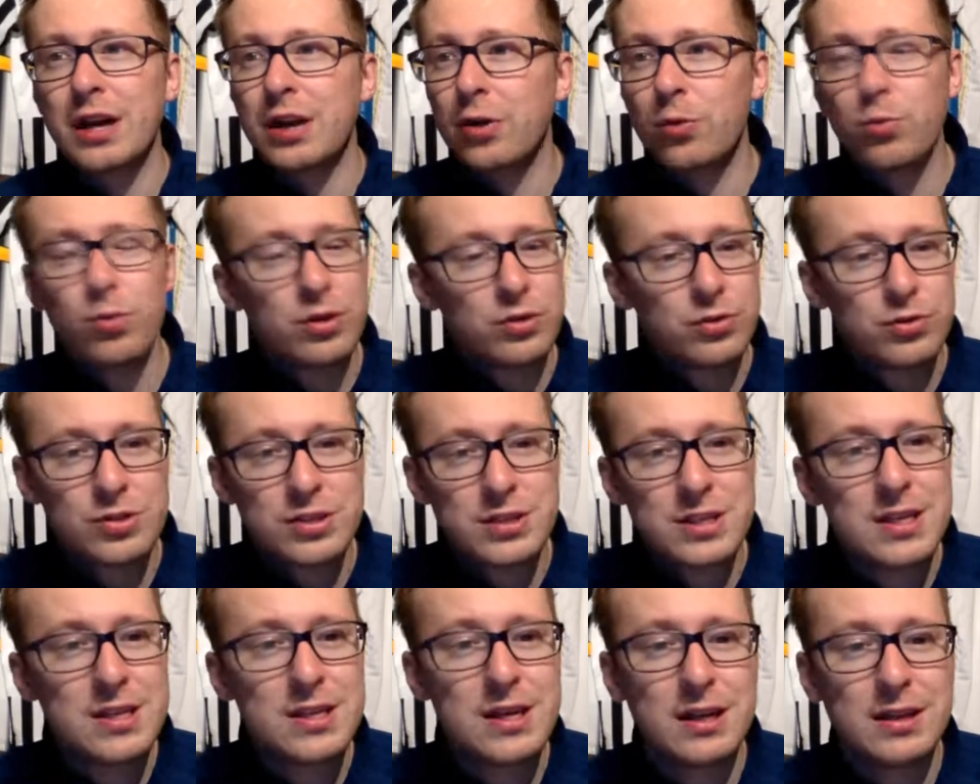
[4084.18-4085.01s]
I don't want to
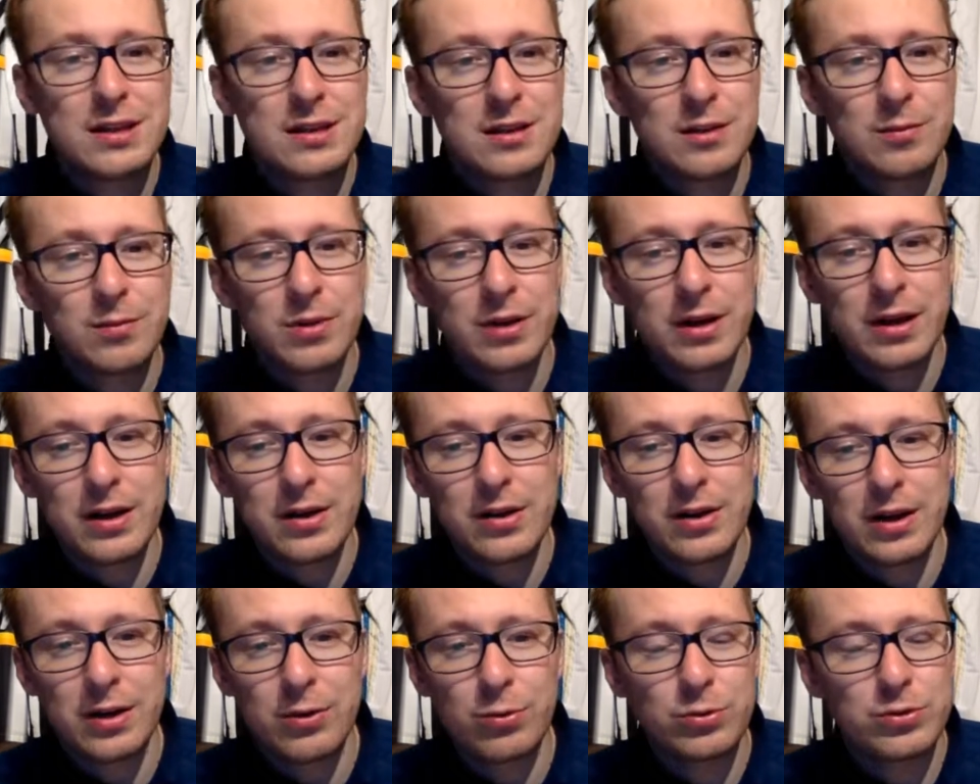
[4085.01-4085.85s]
see that in a
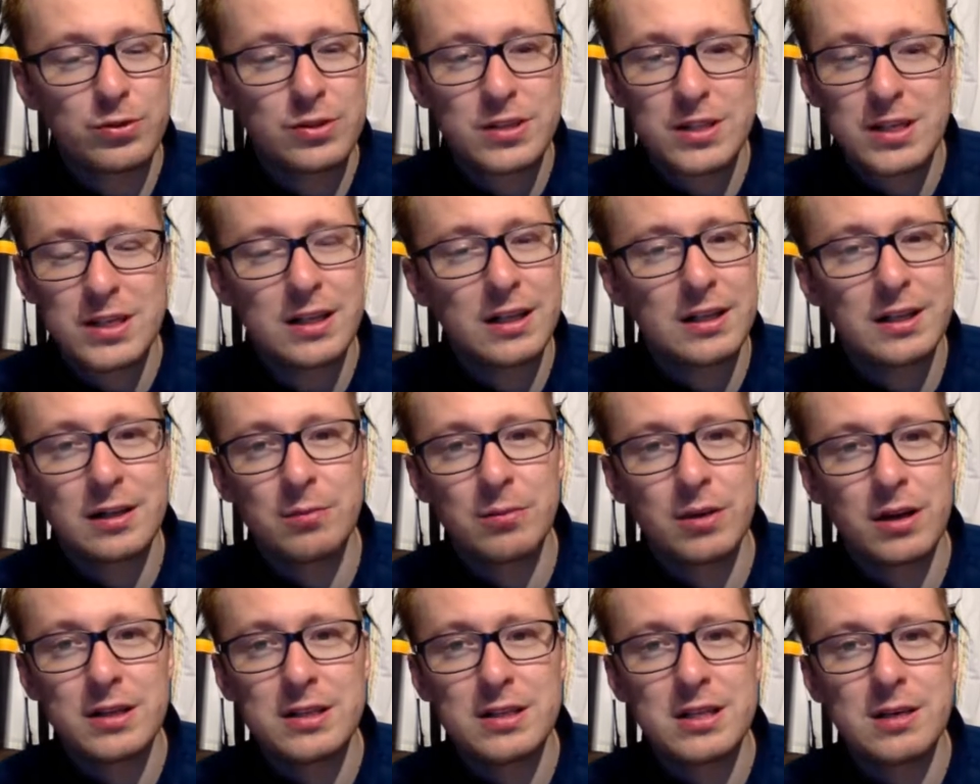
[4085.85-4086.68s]
player. I don't want to see that in
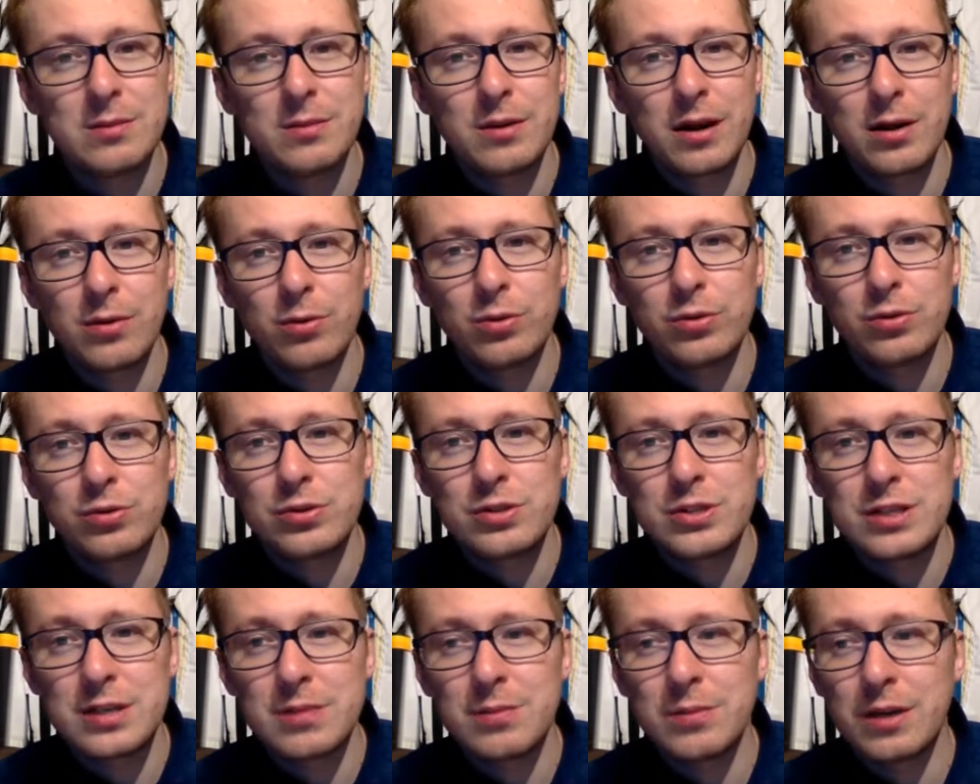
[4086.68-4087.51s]
my team. I want to
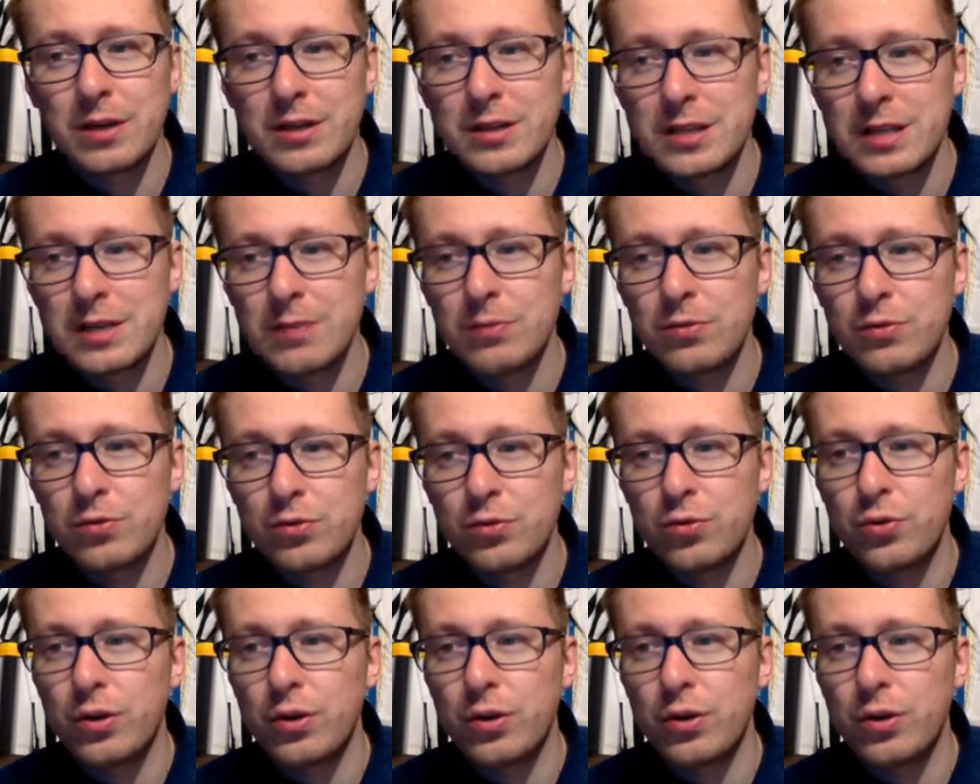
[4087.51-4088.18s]
see my team